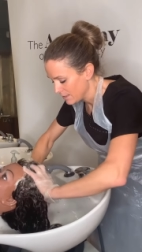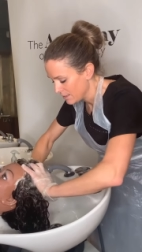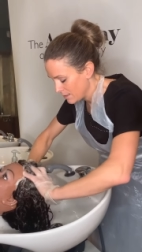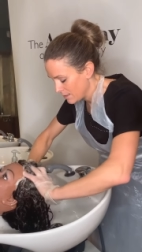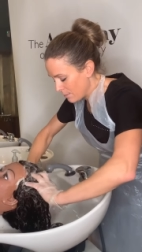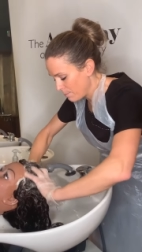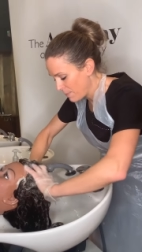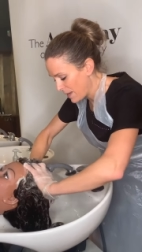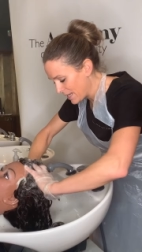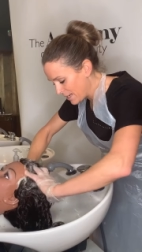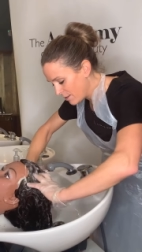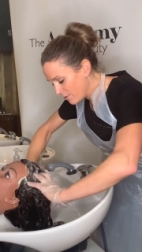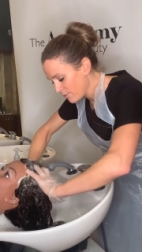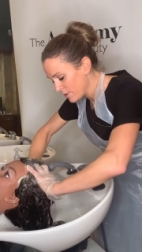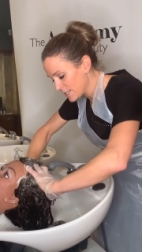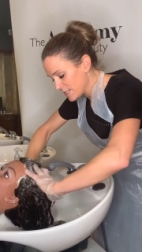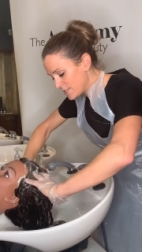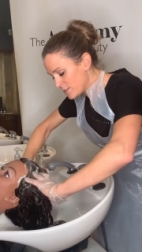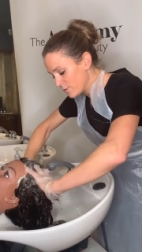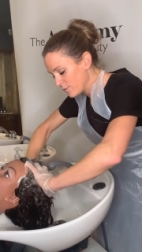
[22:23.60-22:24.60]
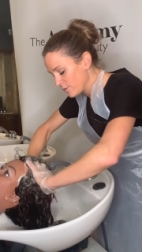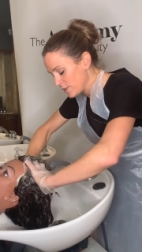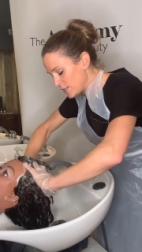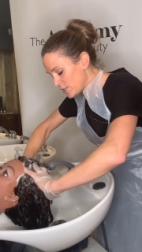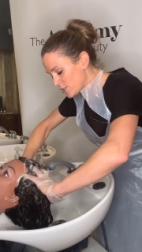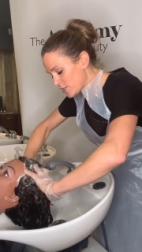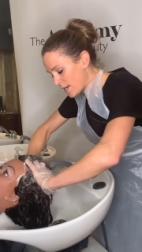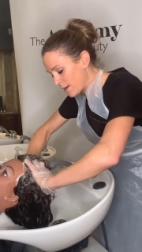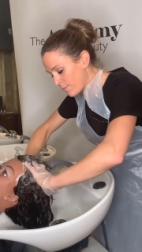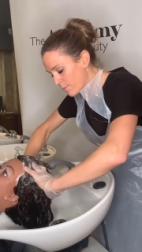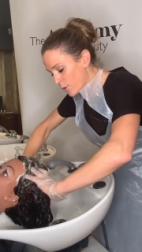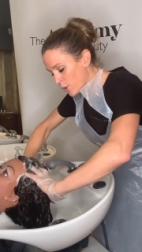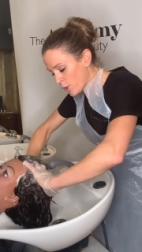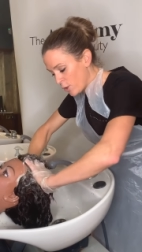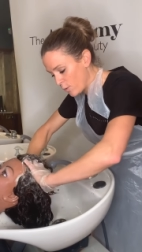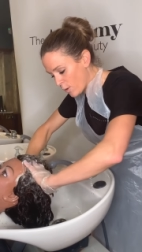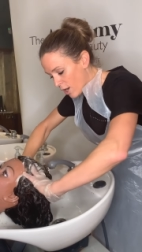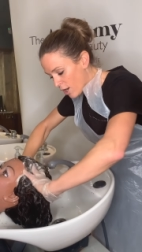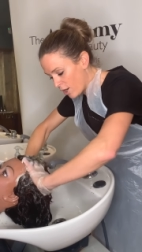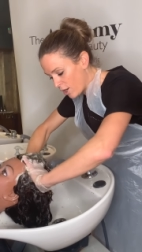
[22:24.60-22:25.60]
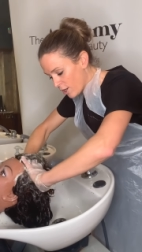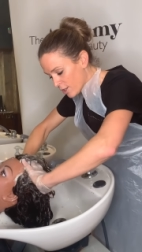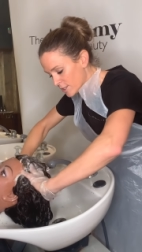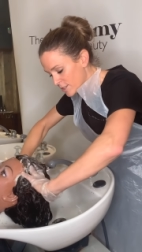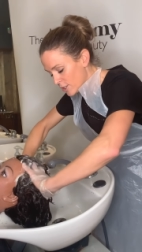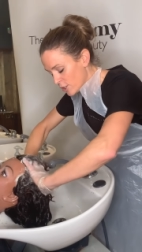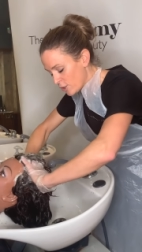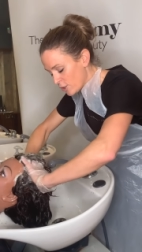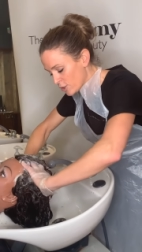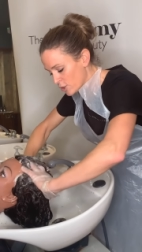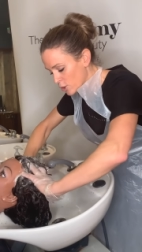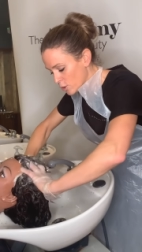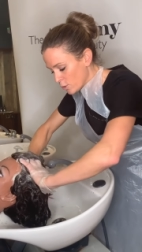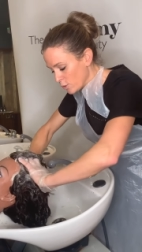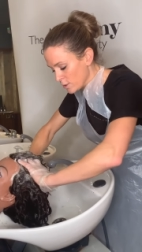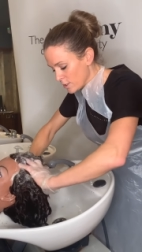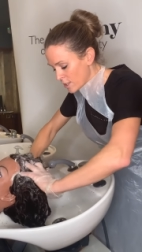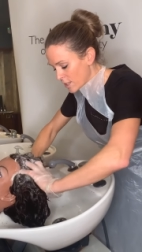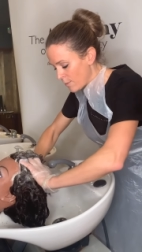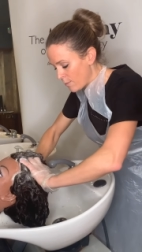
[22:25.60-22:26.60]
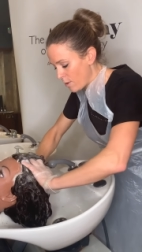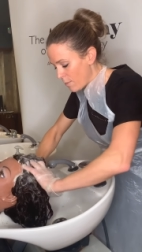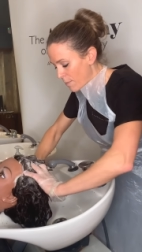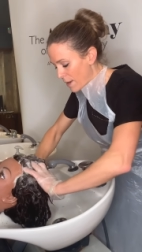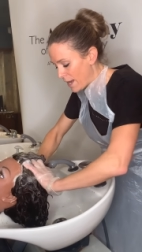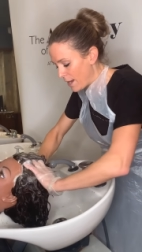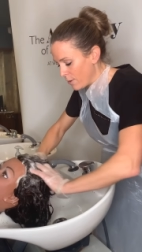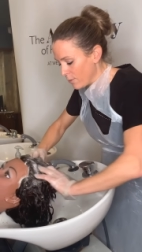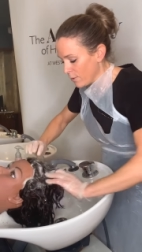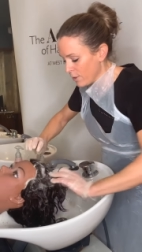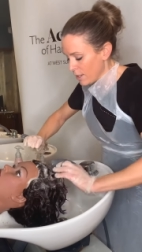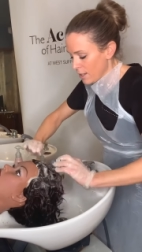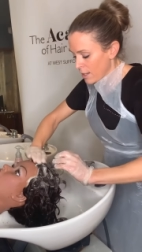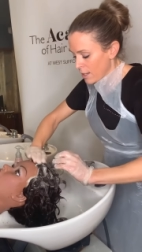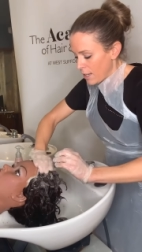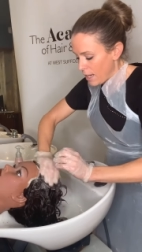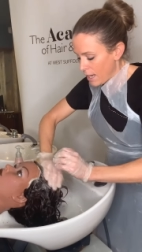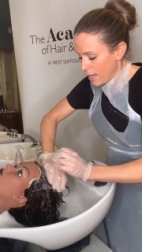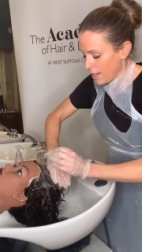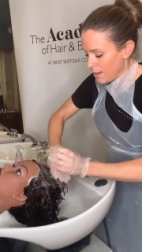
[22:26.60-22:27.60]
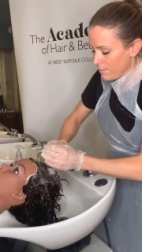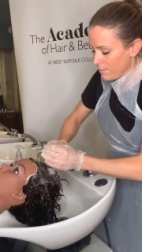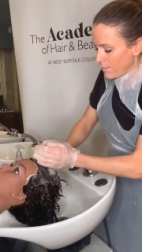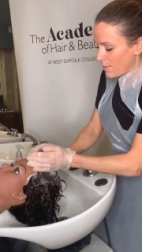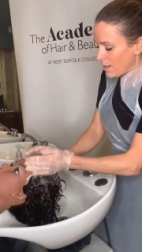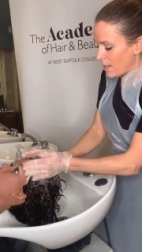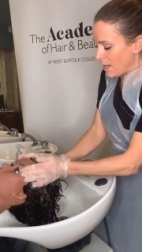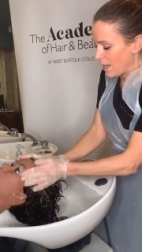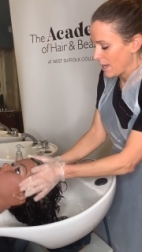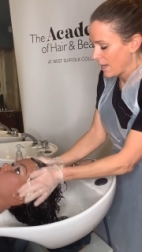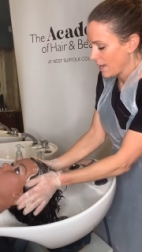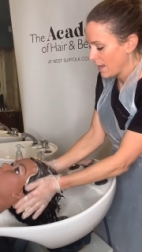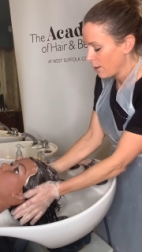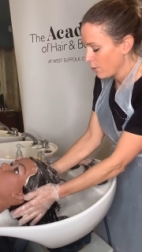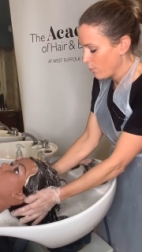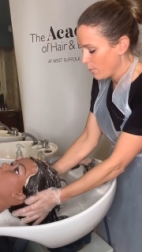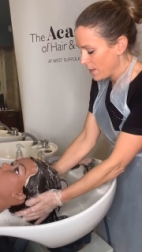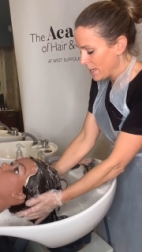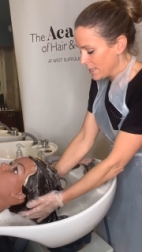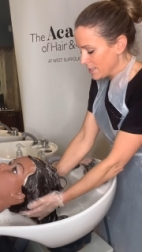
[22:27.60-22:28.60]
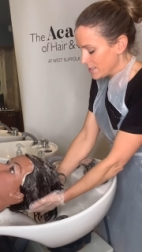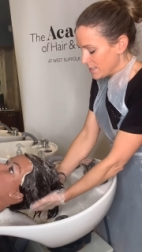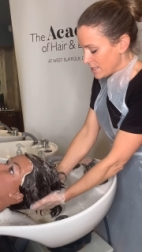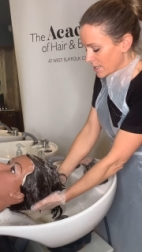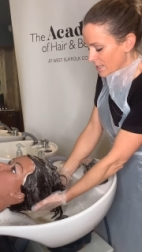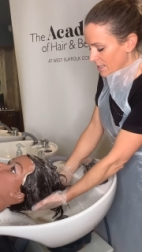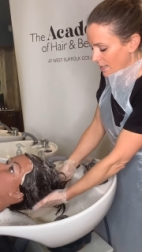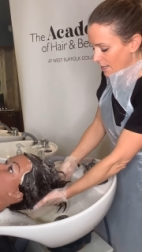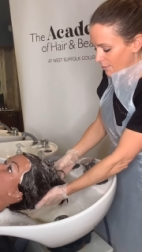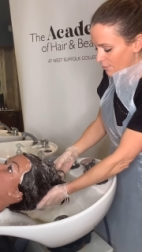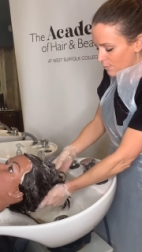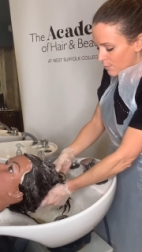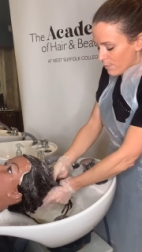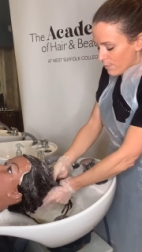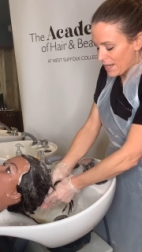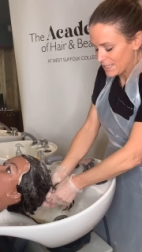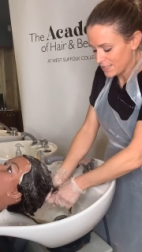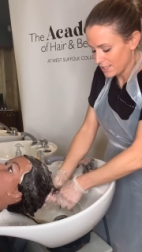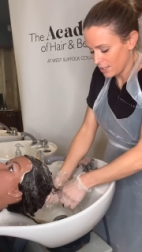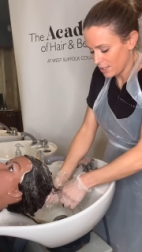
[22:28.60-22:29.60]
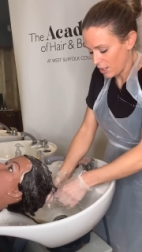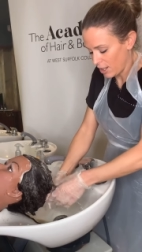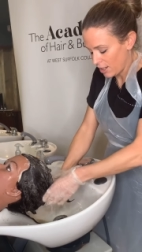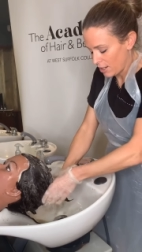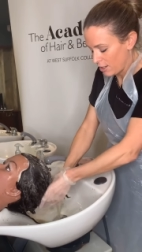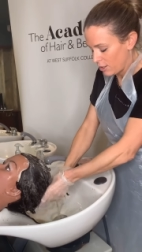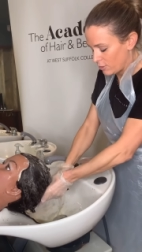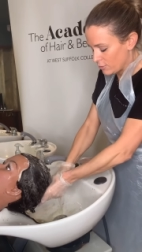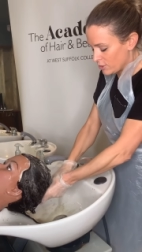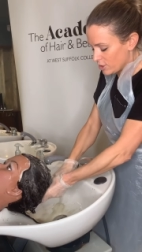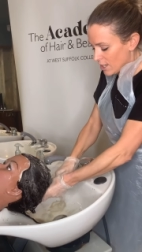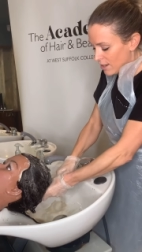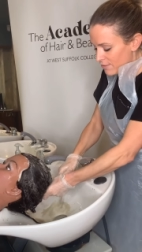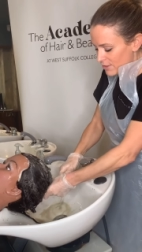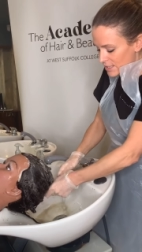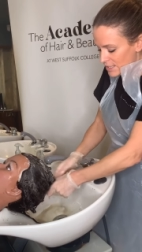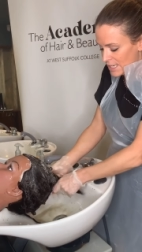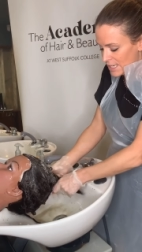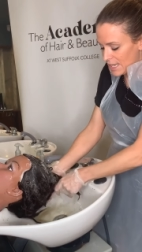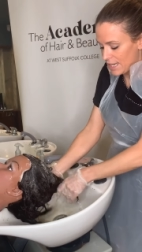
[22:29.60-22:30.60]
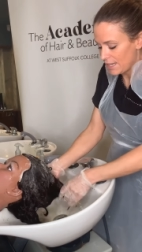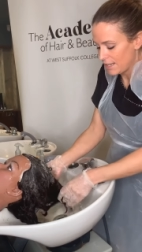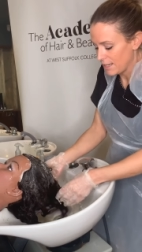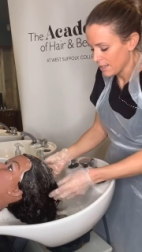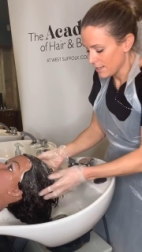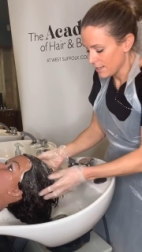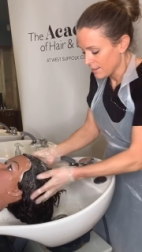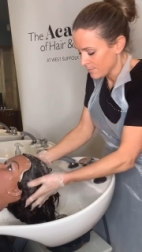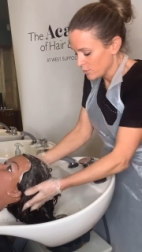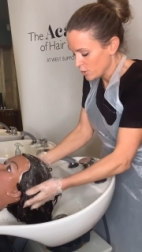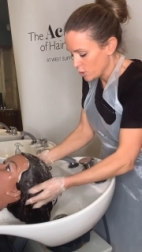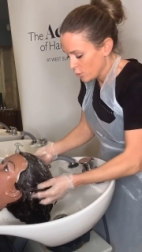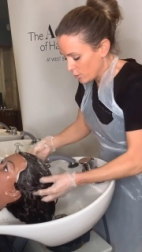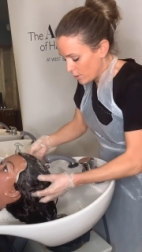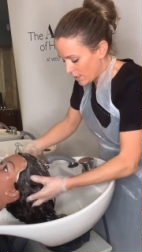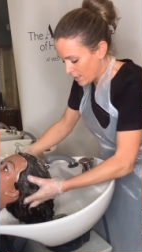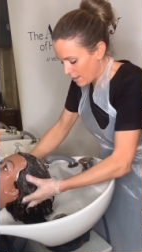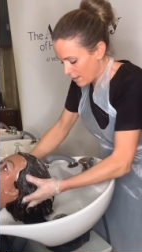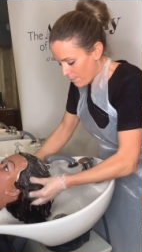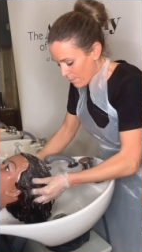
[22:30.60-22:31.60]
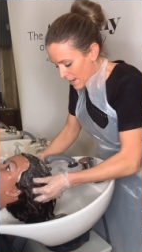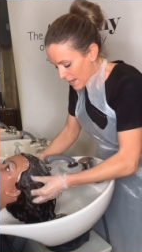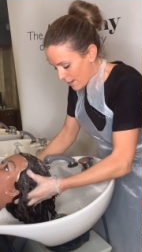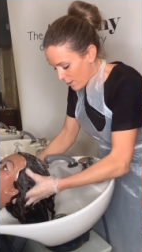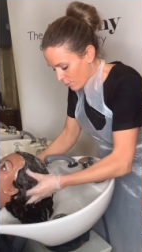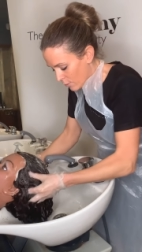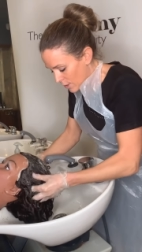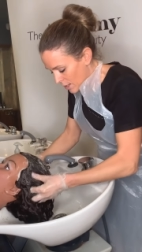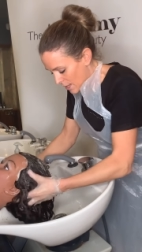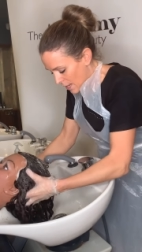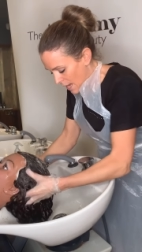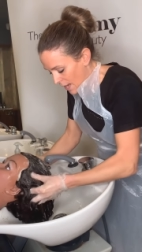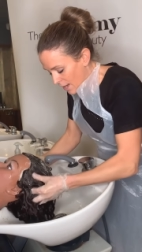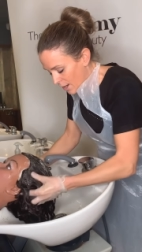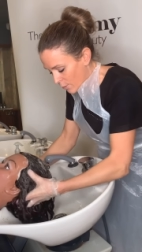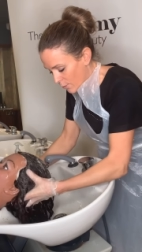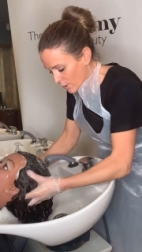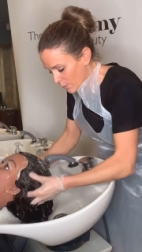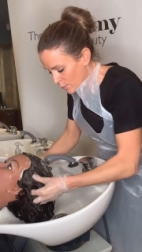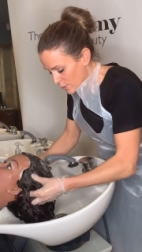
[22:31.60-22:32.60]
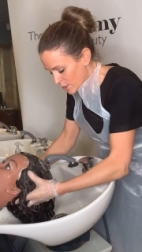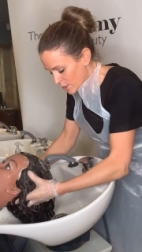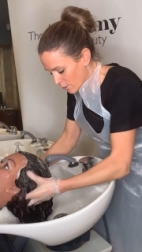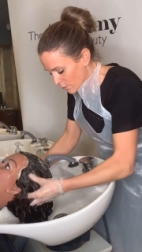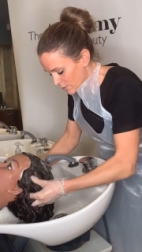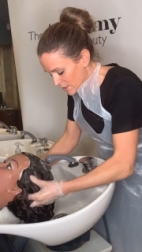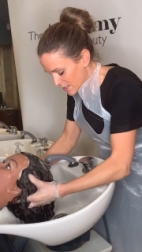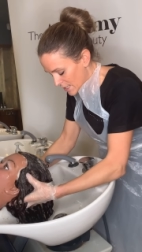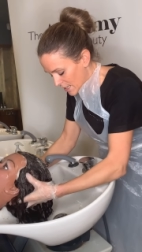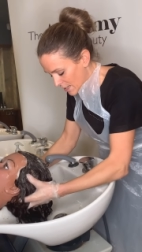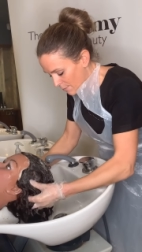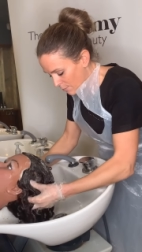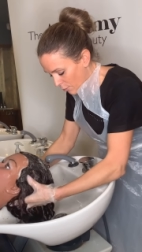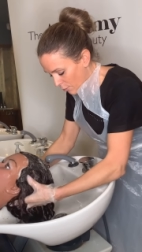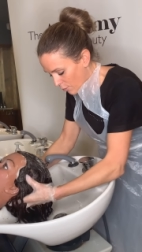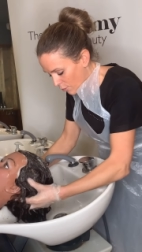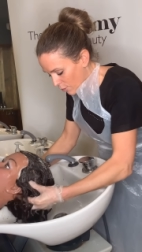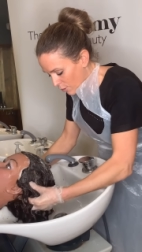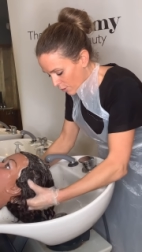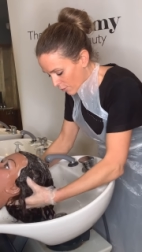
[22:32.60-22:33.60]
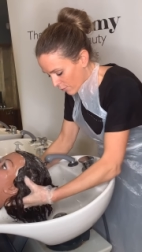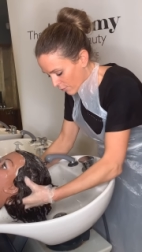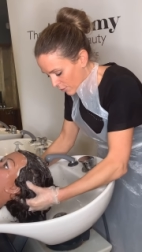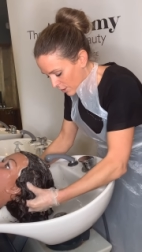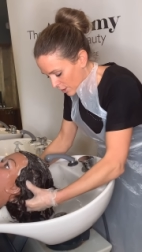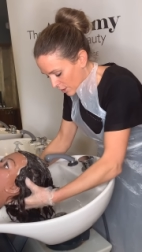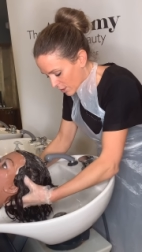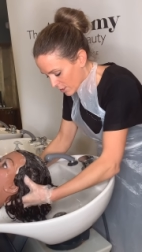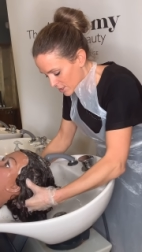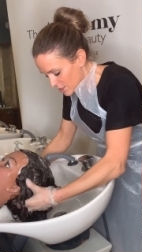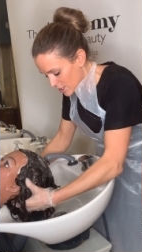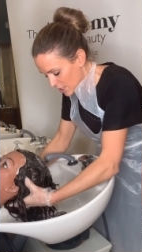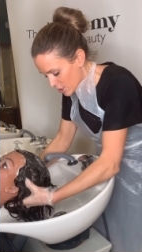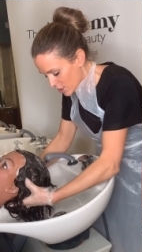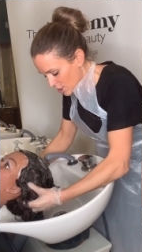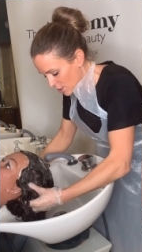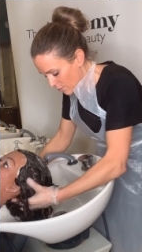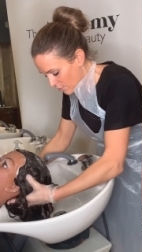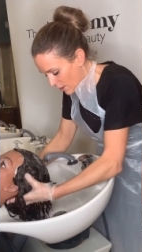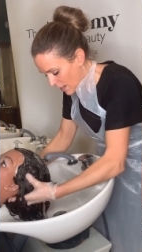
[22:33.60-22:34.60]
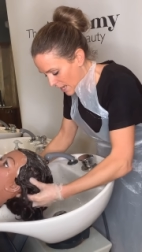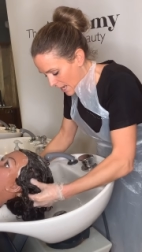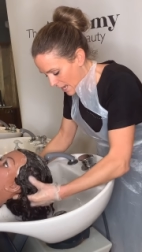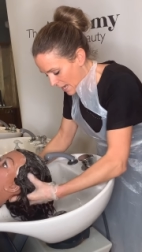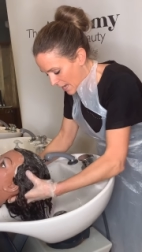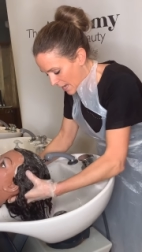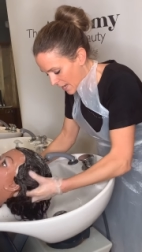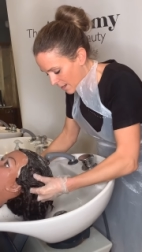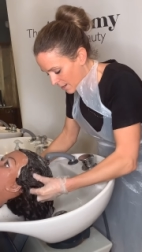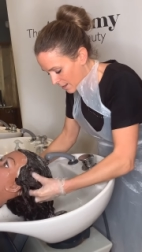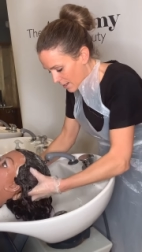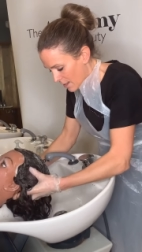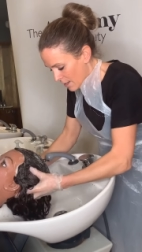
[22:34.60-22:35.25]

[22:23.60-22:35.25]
The benefits of this shampoo are, so you talk to them about um, helping to give better colour longevity, talking about how it would obviously improve the condition of her hair,